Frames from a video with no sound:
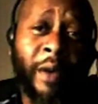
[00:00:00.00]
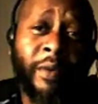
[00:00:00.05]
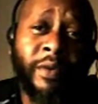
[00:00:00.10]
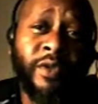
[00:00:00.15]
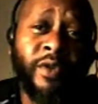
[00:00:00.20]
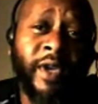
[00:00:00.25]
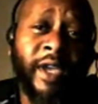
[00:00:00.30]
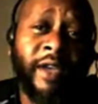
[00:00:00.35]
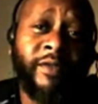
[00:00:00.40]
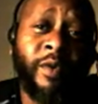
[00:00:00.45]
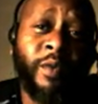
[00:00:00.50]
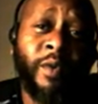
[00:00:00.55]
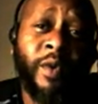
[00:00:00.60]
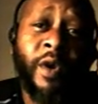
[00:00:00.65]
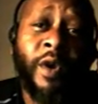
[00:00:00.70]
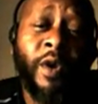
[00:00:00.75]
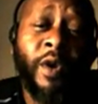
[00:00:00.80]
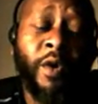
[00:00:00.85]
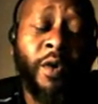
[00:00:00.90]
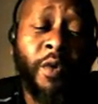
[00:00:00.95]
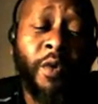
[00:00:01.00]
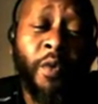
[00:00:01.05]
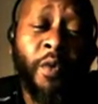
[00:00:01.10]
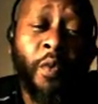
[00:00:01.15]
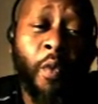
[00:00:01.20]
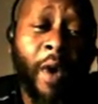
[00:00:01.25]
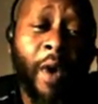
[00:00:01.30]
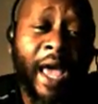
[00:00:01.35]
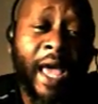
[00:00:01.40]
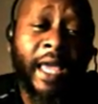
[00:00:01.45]
is there any reason to
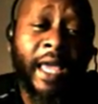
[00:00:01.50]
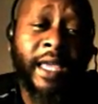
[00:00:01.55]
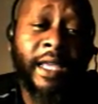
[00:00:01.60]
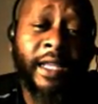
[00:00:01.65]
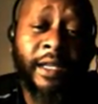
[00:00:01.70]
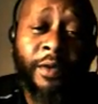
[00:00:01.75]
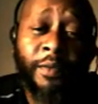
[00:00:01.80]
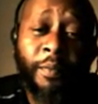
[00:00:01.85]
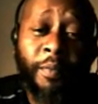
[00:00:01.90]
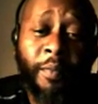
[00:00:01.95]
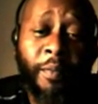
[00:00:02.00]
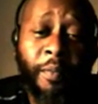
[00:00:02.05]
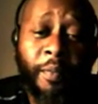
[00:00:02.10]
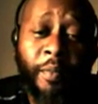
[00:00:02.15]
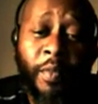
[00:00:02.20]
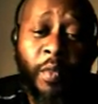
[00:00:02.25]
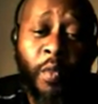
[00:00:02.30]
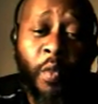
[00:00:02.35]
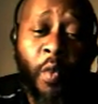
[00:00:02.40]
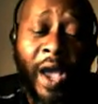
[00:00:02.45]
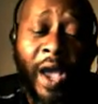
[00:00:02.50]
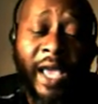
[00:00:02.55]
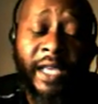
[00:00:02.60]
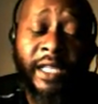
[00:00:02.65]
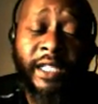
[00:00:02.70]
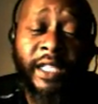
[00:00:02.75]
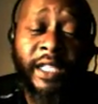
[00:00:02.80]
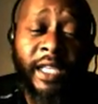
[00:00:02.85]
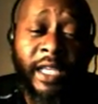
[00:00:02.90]
say the word passion?